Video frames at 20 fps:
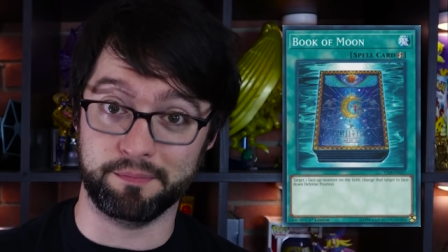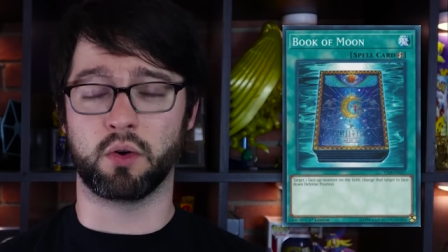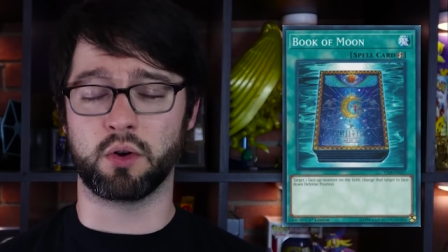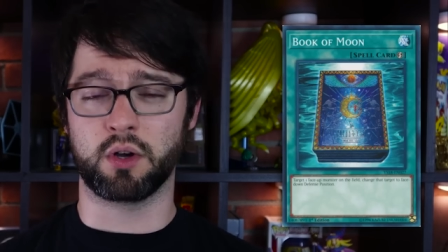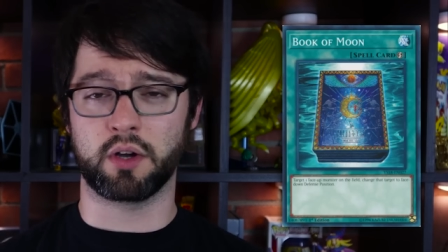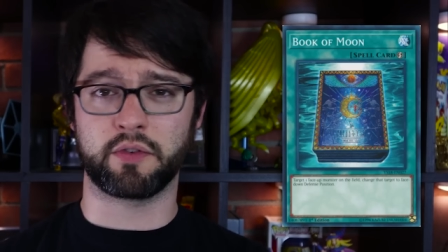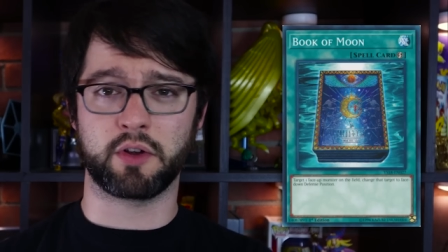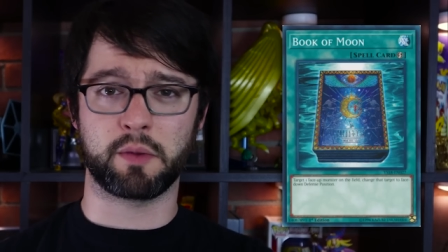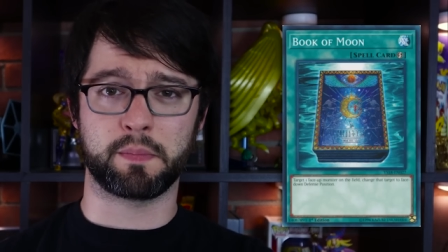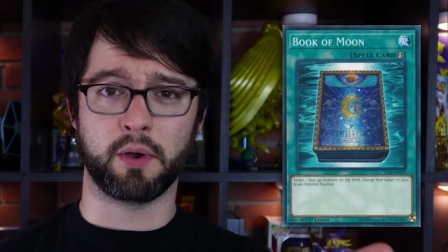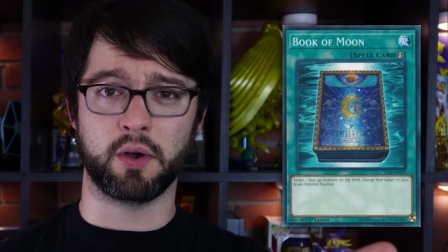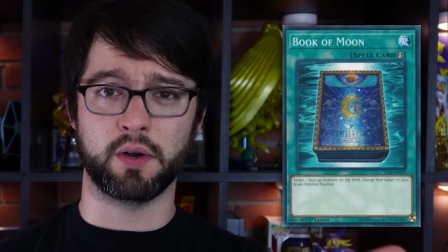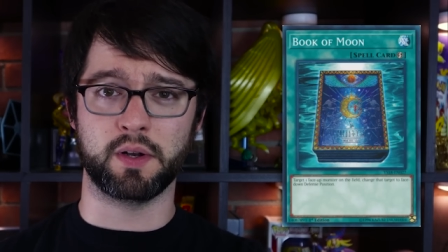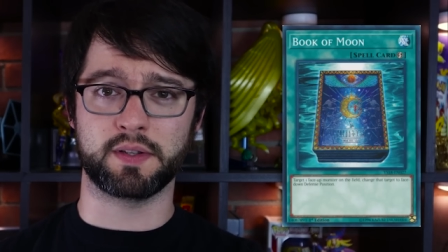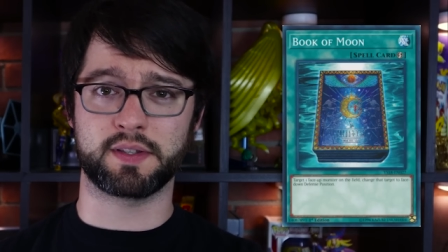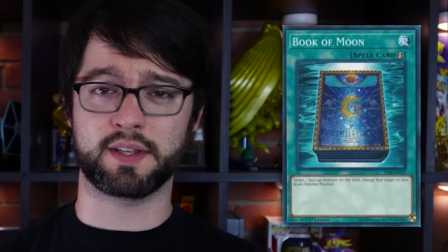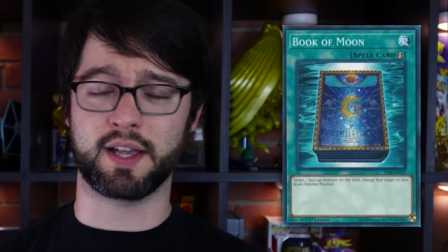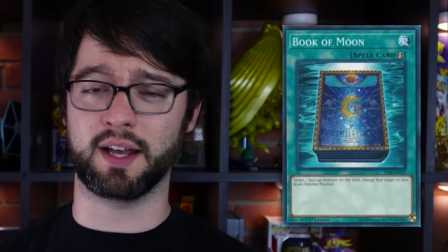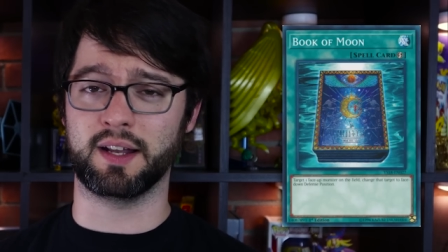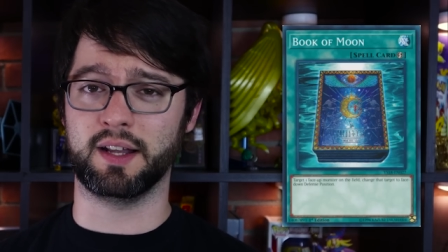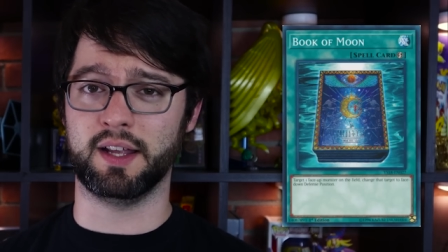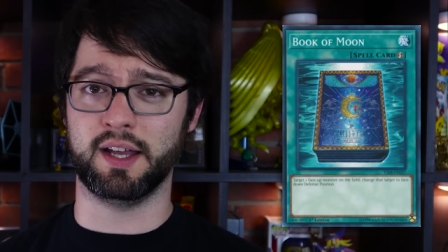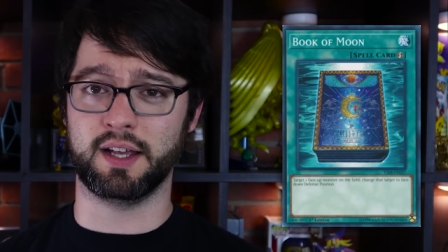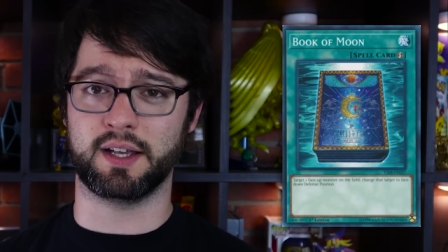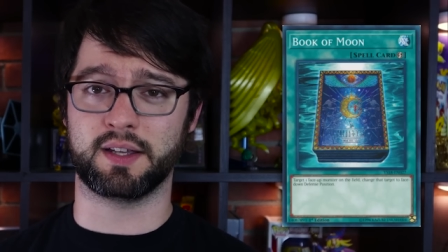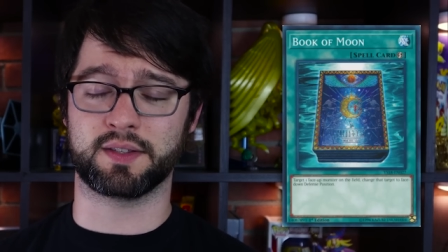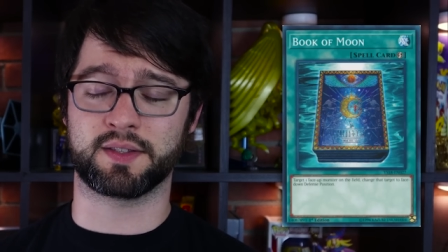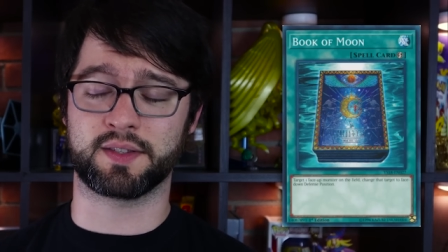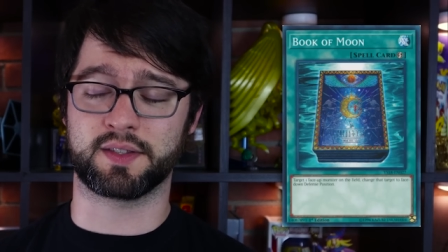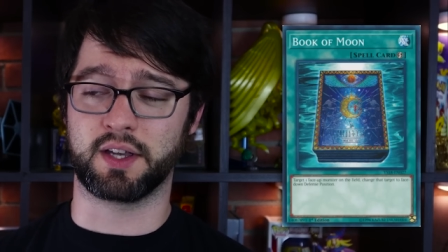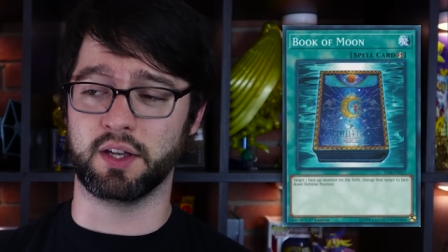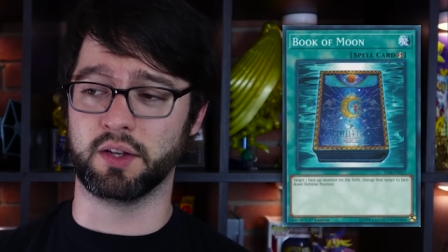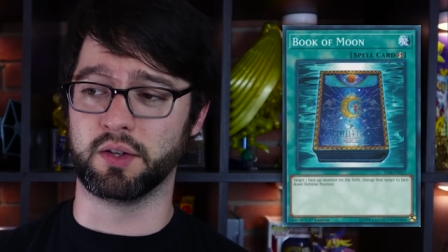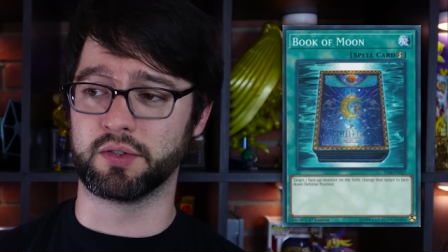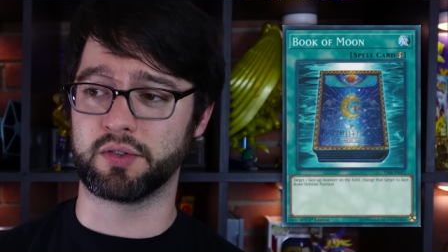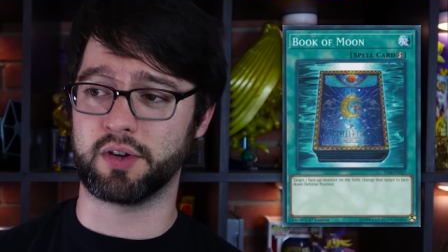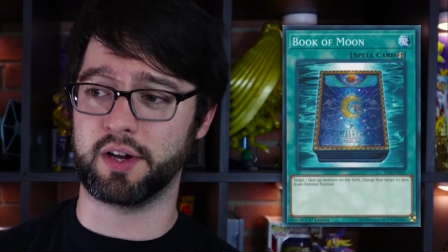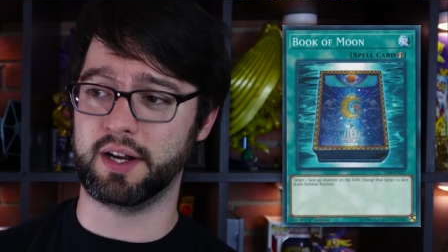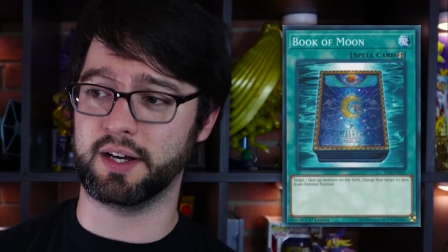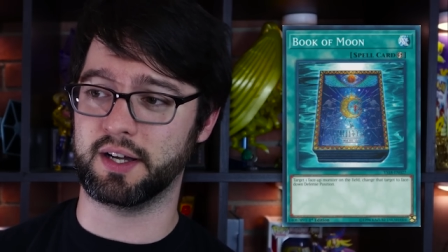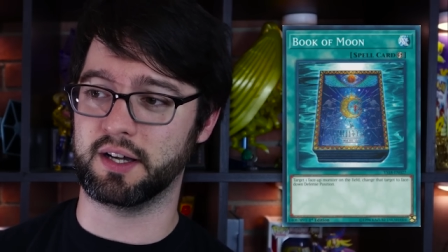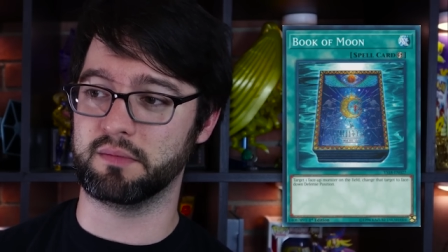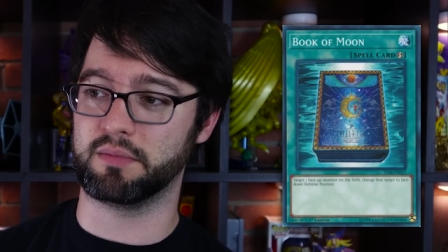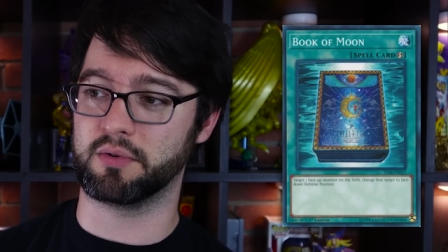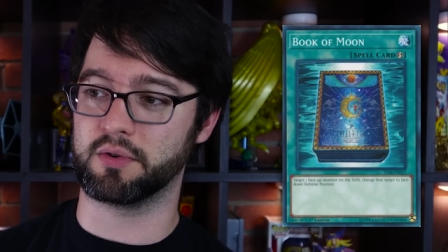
Or if your opponent's got like Skill Drain on